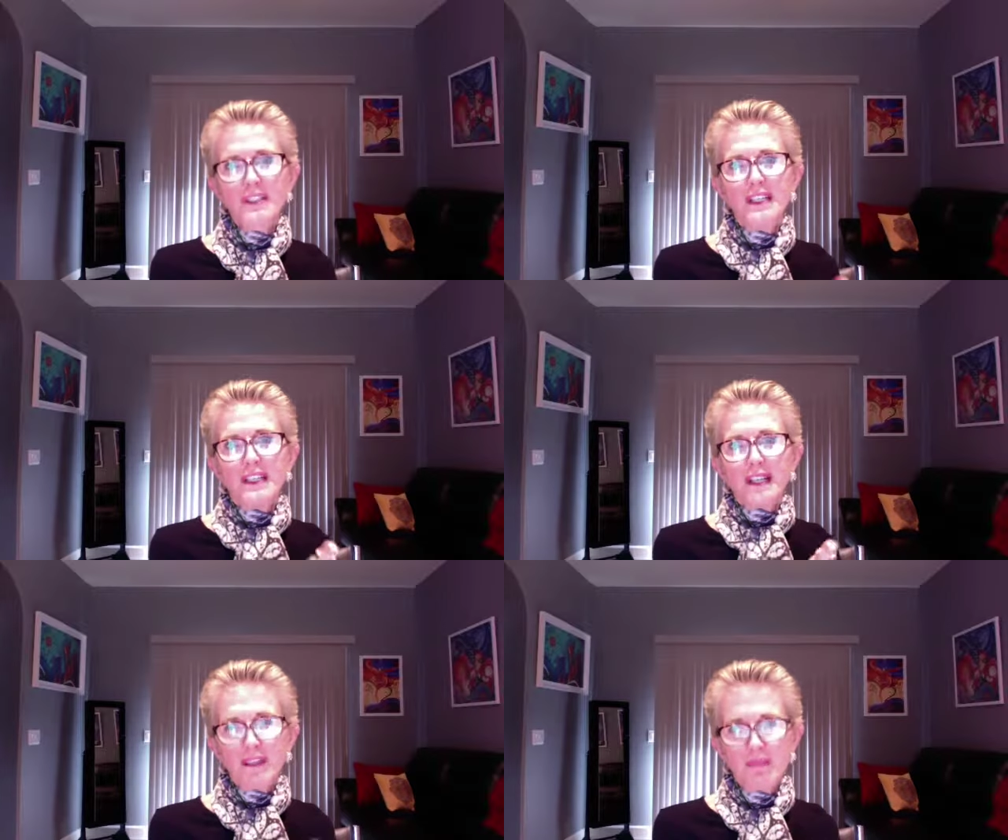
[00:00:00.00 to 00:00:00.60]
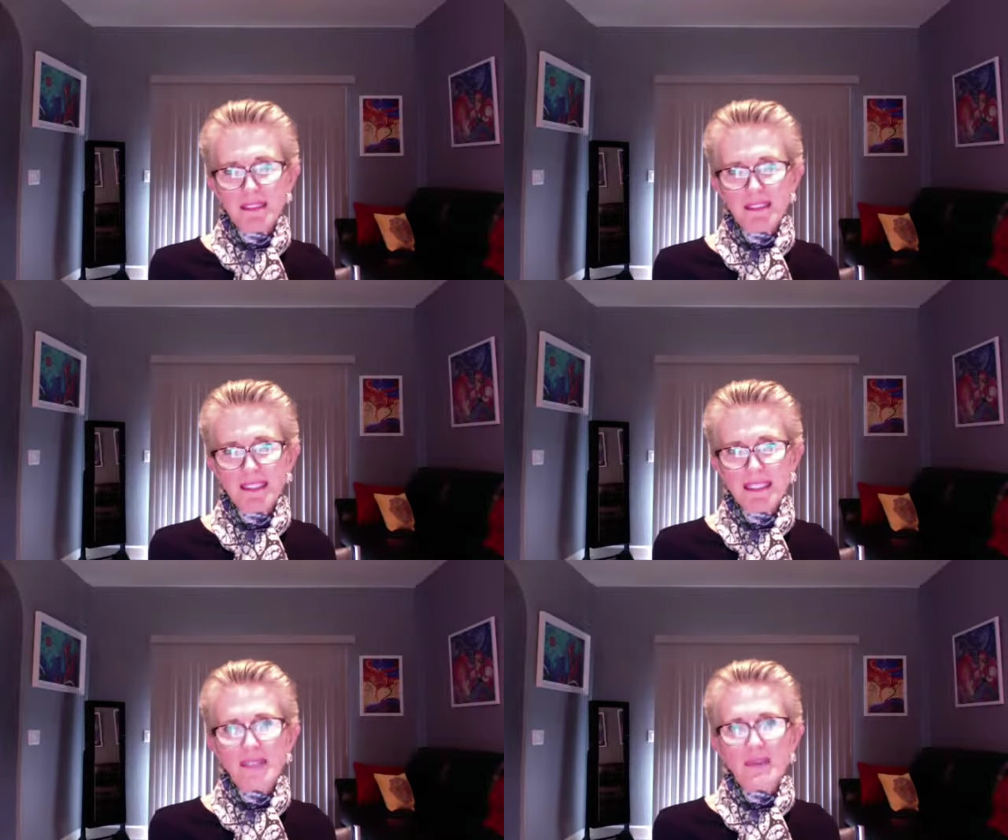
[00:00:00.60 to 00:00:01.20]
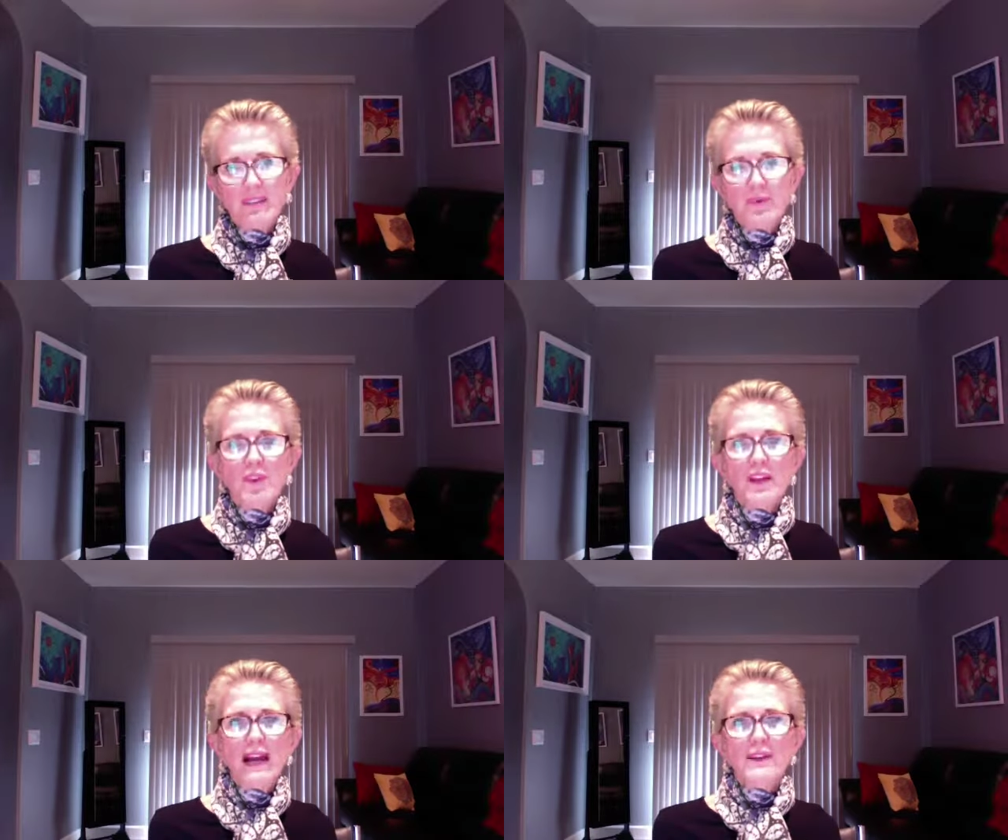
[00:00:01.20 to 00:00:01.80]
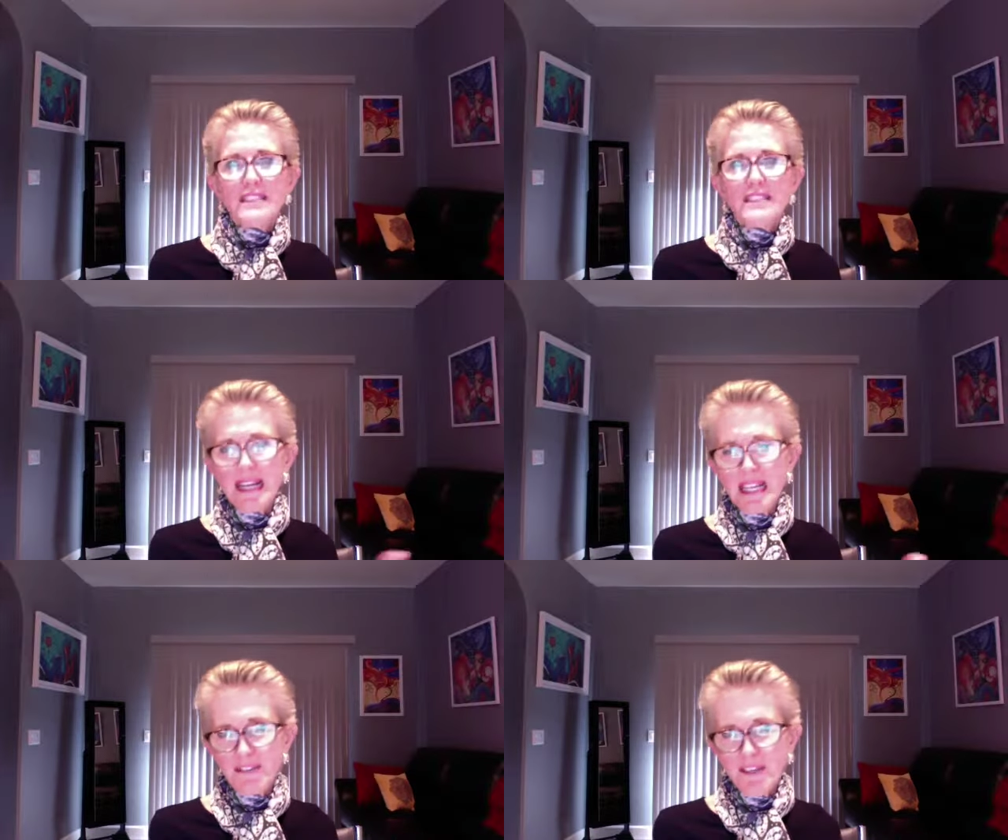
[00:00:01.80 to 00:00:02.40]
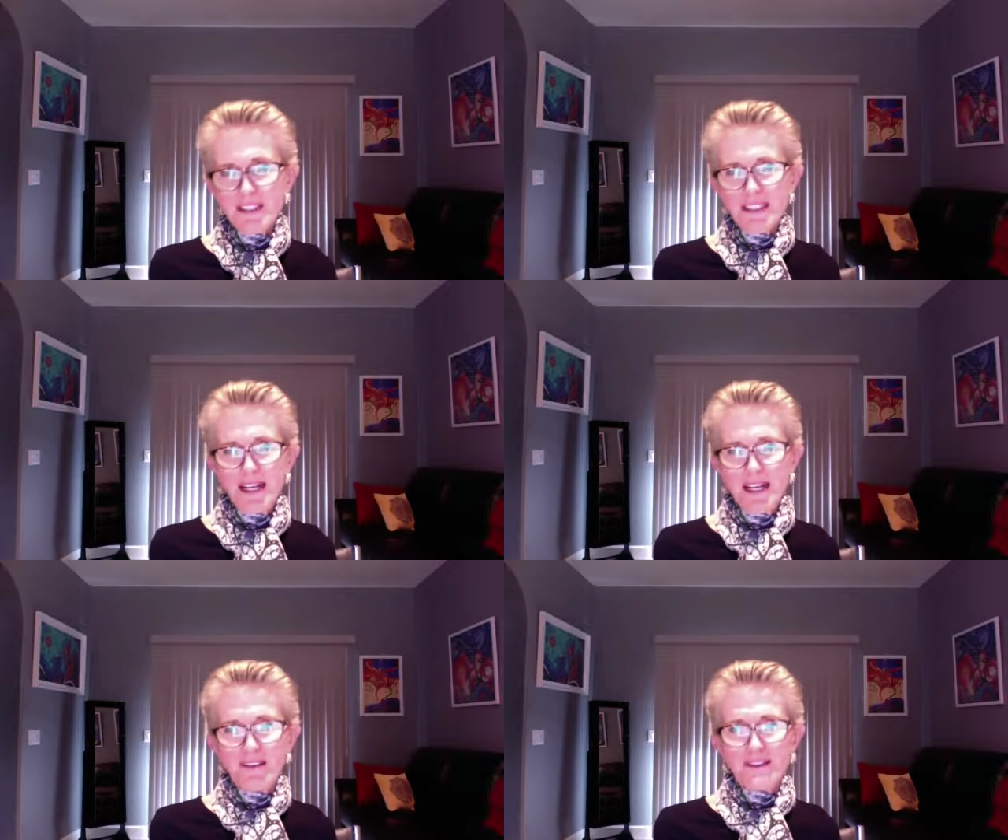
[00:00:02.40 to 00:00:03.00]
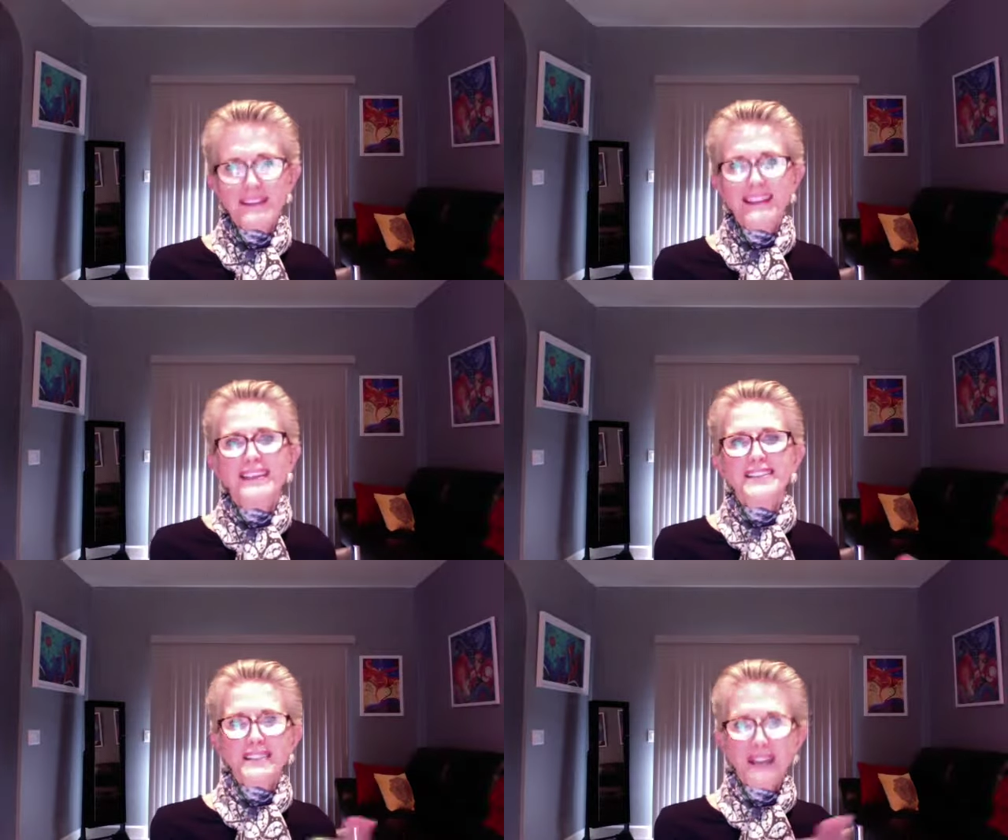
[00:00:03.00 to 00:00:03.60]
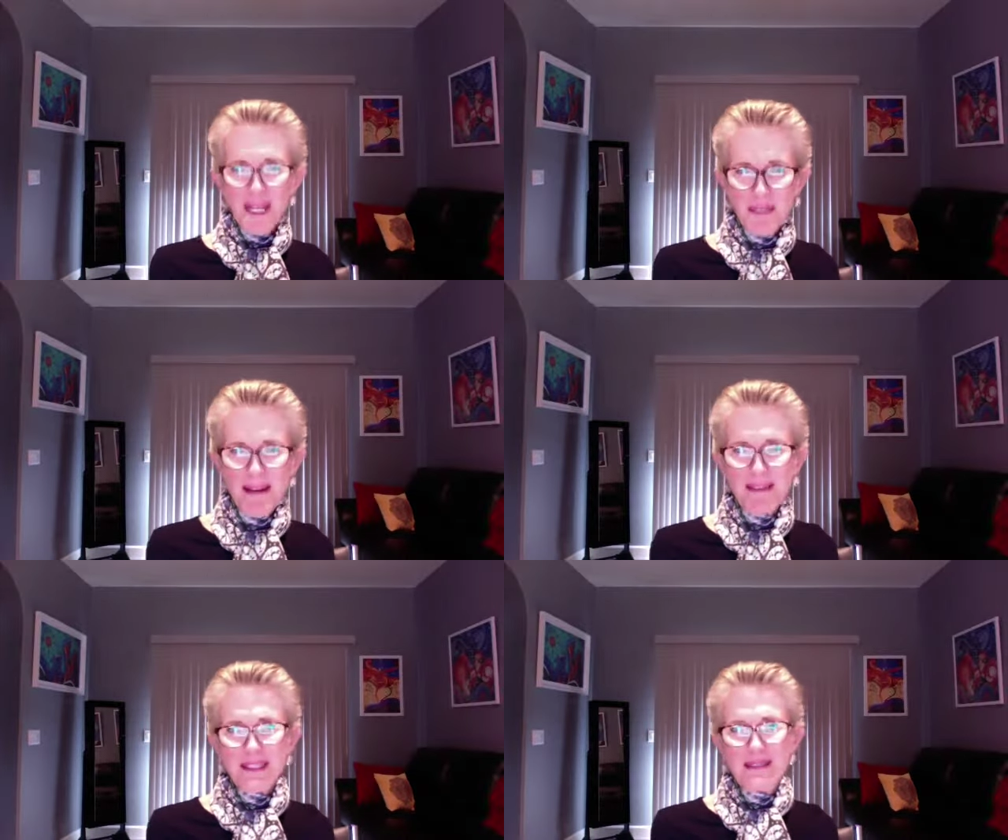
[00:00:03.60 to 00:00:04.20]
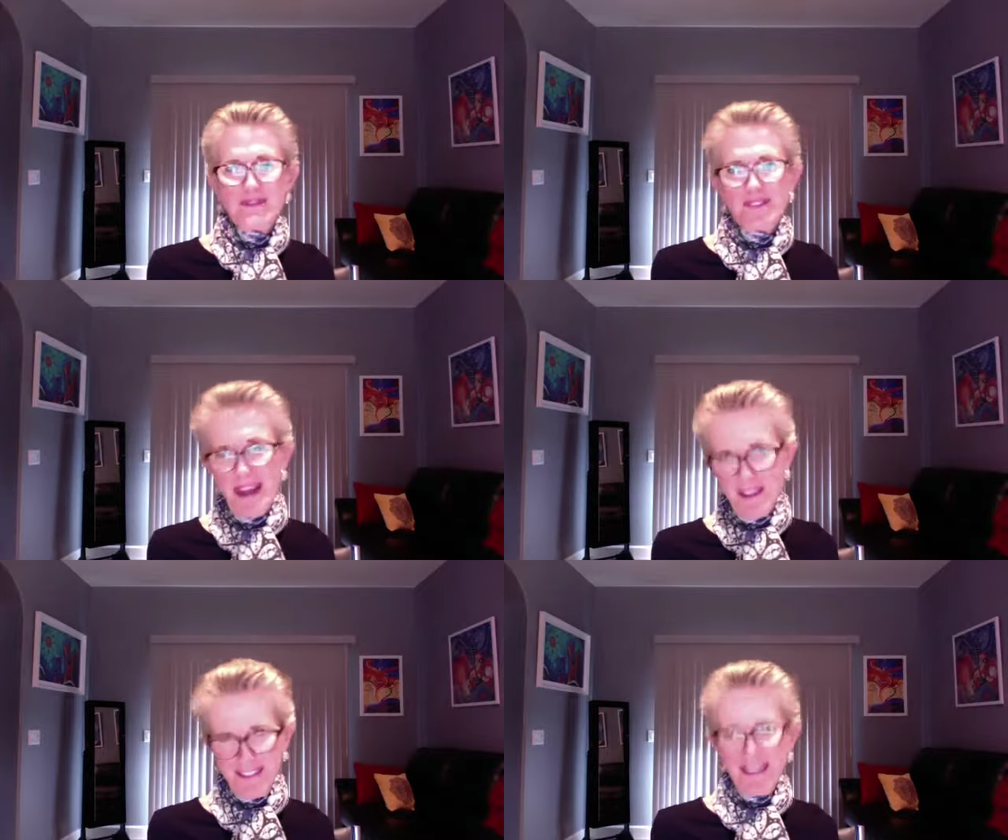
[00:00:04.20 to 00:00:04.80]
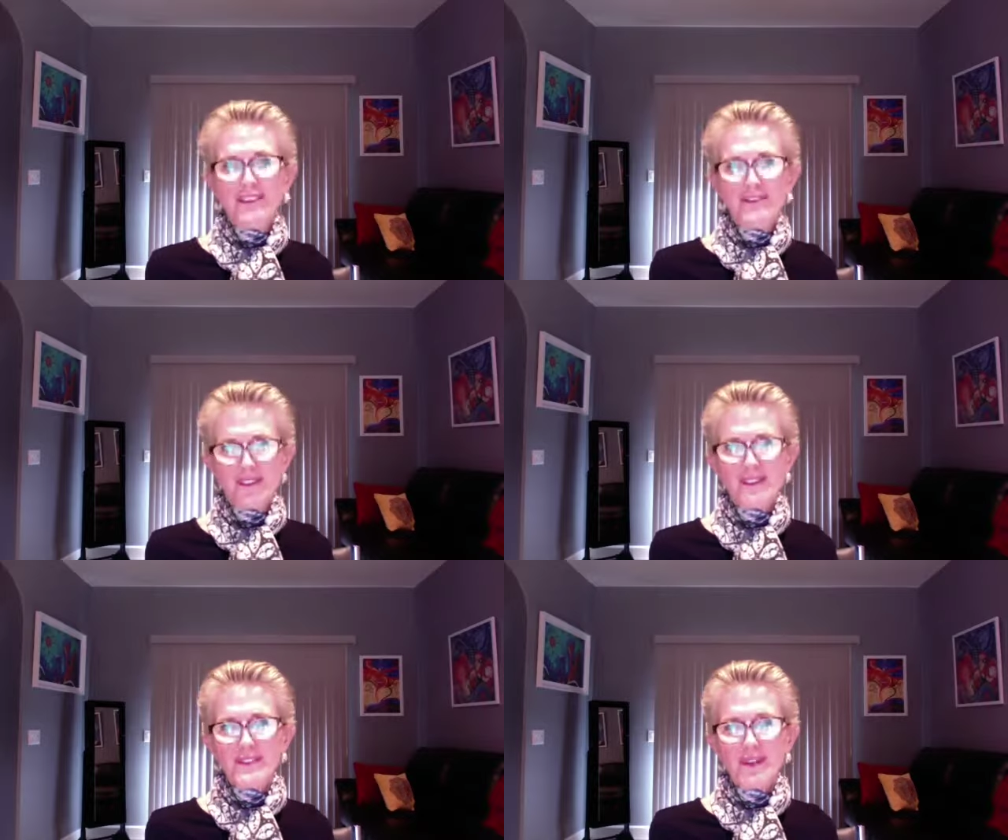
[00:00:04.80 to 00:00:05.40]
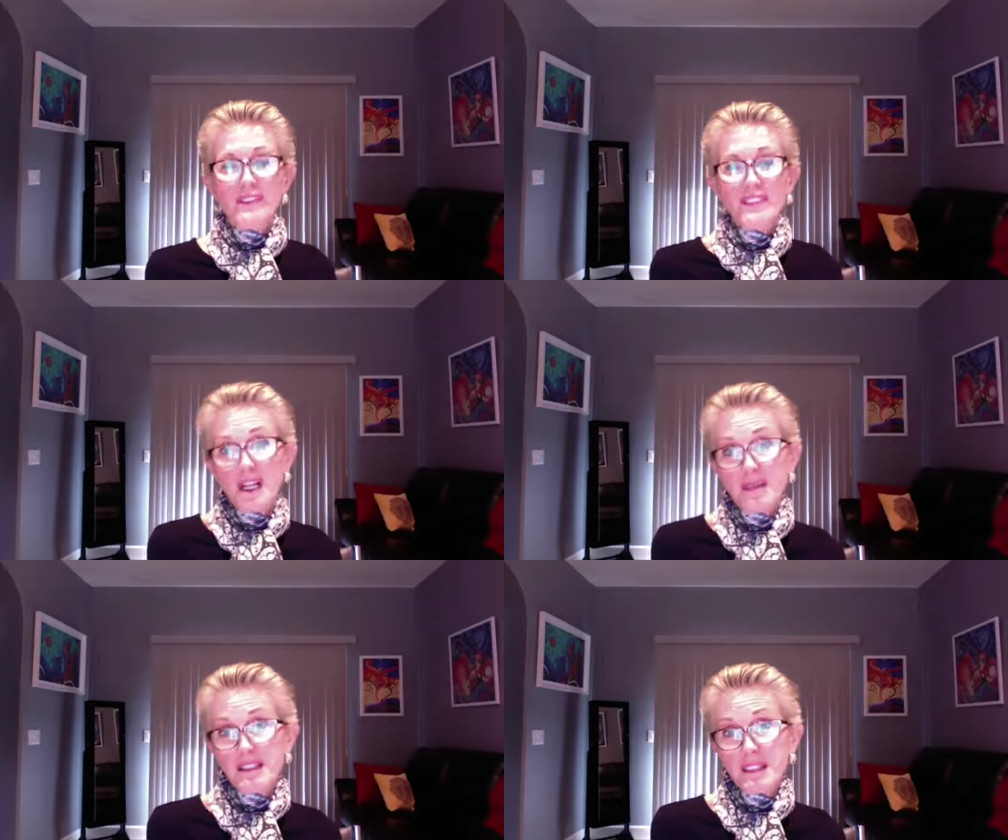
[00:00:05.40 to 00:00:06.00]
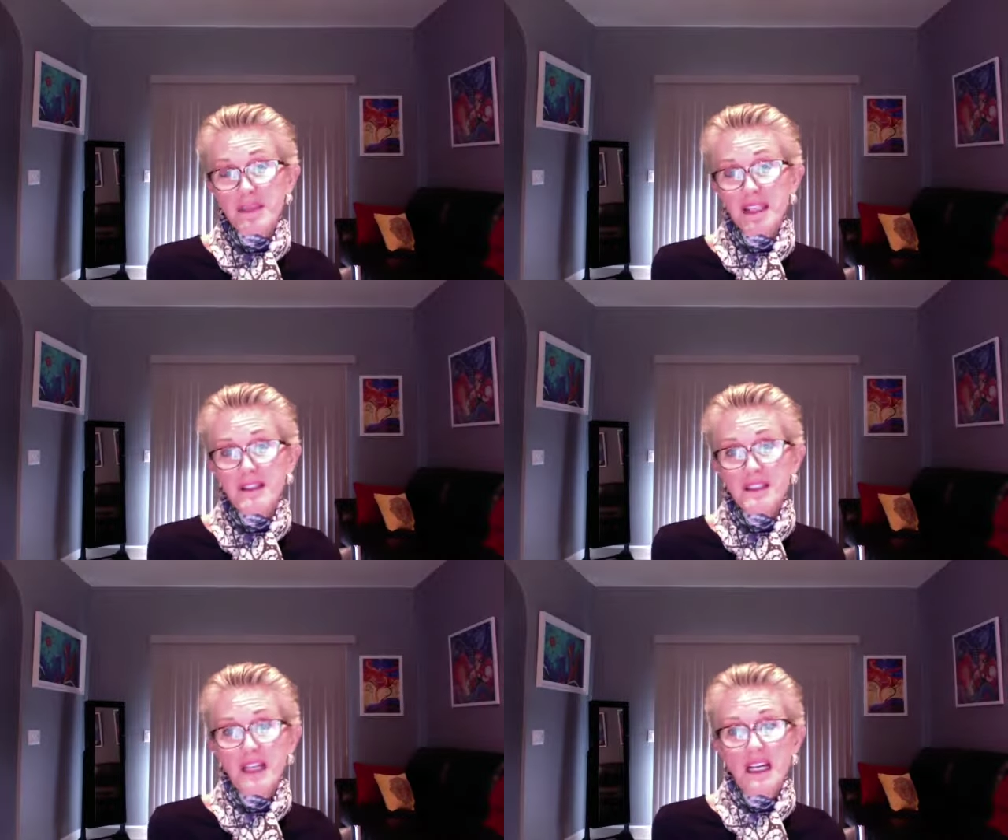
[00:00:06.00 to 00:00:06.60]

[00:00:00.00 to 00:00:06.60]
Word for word: ability, if we're outside of ourselves, to talk about some, ourselves first, or we talk about someone else.